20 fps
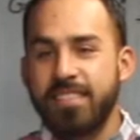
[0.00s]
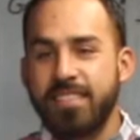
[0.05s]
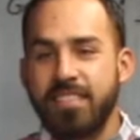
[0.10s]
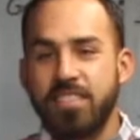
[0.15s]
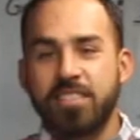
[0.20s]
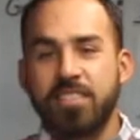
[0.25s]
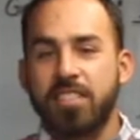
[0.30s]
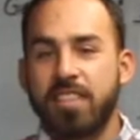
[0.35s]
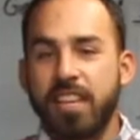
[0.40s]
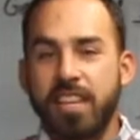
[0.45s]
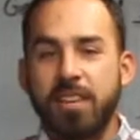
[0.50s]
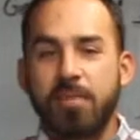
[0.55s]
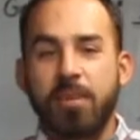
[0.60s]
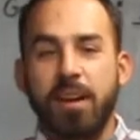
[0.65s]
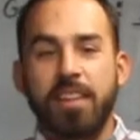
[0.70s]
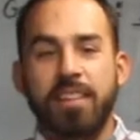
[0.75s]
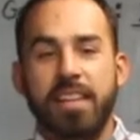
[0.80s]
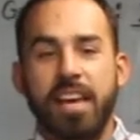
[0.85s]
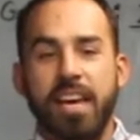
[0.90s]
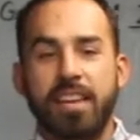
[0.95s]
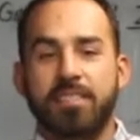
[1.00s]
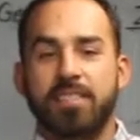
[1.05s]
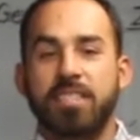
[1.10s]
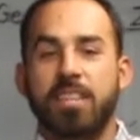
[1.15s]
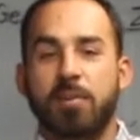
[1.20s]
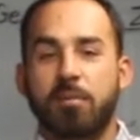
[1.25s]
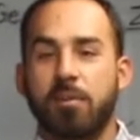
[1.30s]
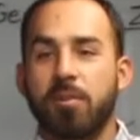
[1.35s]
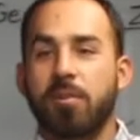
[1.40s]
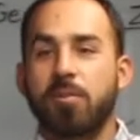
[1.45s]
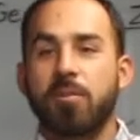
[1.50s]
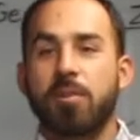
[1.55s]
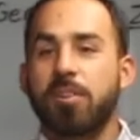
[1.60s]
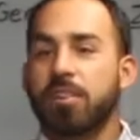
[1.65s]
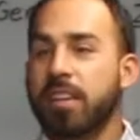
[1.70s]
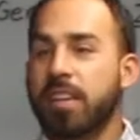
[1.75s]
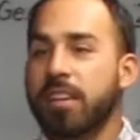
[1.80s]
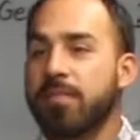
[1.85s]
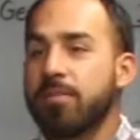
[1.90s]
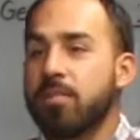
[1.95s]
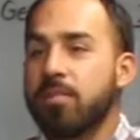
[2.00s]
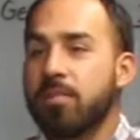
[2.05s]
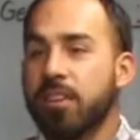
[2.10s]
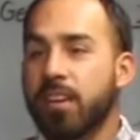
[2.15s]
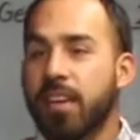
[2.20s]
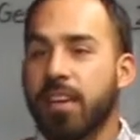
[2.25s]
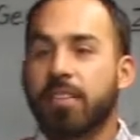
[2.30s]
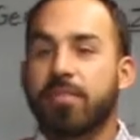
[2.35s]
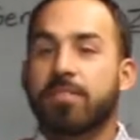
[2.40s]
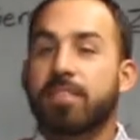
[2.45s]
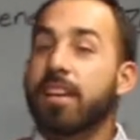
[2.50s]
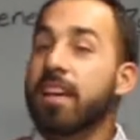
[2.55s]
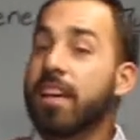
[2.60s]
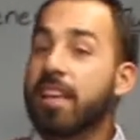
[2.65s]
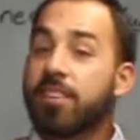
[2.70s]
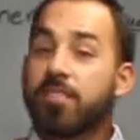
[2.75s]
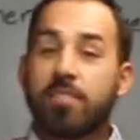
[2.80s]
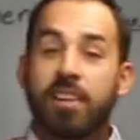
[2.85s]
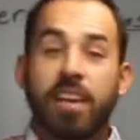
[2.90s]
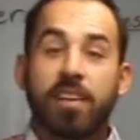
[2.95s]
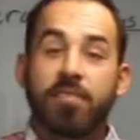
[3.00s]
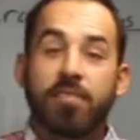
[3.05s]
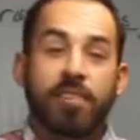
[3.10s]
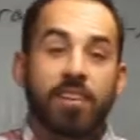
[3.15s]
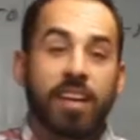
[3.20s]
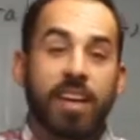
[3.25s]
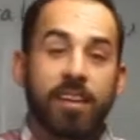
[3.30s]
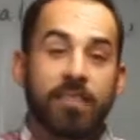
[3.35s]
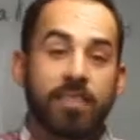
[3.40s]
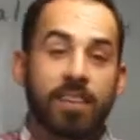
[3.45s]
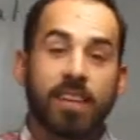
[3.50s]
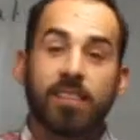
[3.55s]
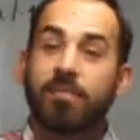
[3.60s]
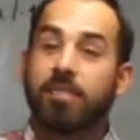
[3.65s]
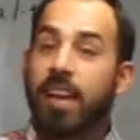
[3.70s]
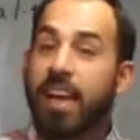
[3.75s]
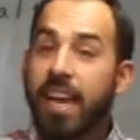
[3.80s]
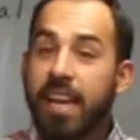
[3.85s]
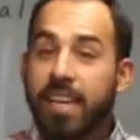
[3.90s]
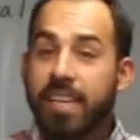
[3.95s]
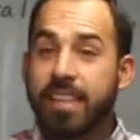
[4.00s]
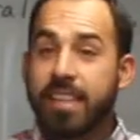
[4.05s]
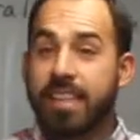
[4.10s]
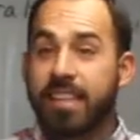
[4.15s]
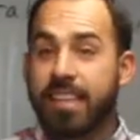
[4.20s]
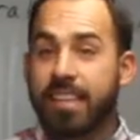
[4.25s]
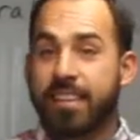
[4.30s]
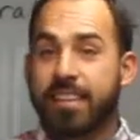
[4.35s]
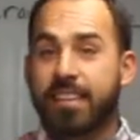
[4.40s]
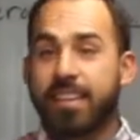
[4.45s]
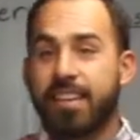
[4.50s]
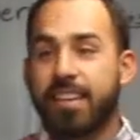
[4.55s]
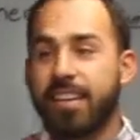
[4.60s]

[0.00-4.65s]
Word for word: just think about that if someone were to give you a gift and you never gave them anything.